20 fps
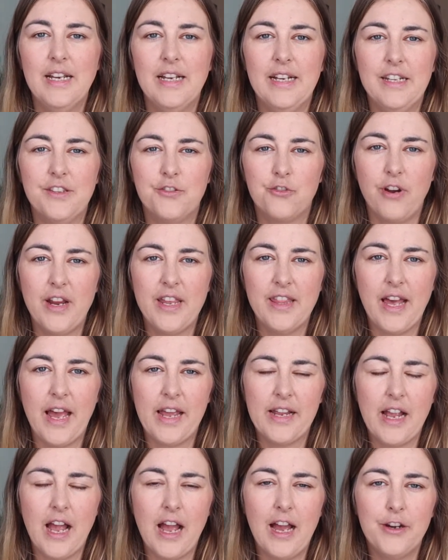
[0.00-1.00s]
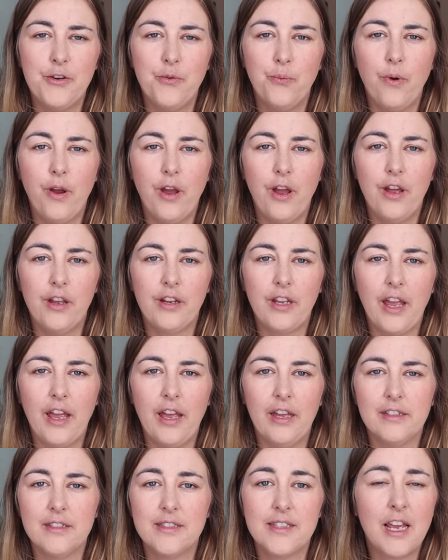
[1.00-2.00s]
it's great that I can work
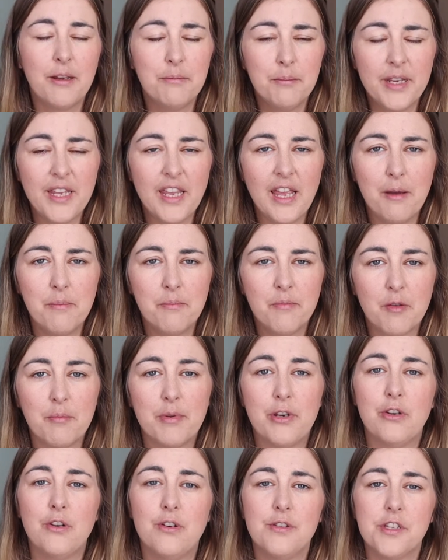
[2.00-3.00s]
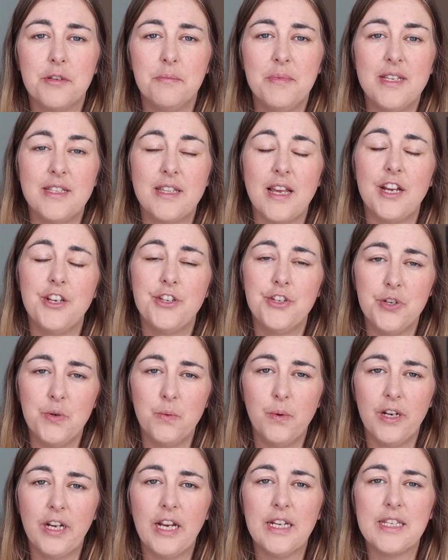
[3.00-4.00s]
at 10 p.m, but it also means that I
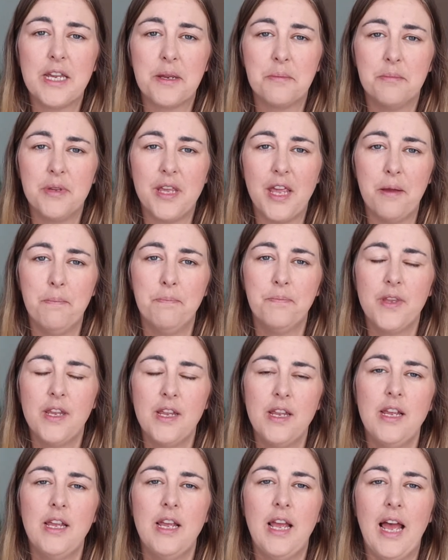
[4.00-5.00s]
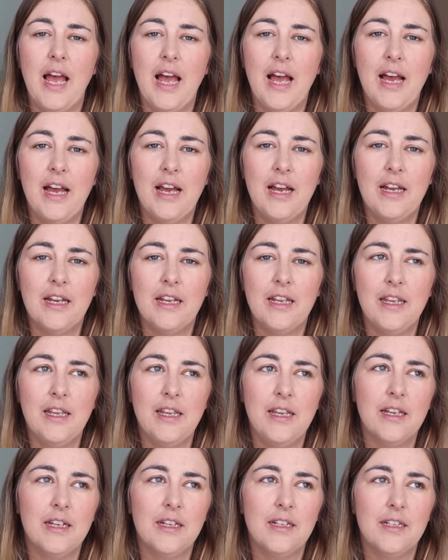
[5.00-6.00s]
do work at 10 p.m.
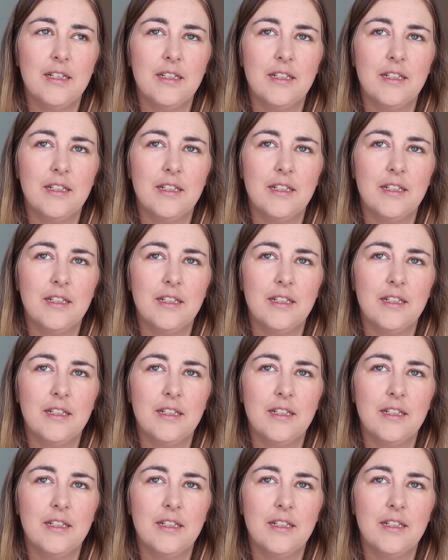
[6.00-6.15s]
I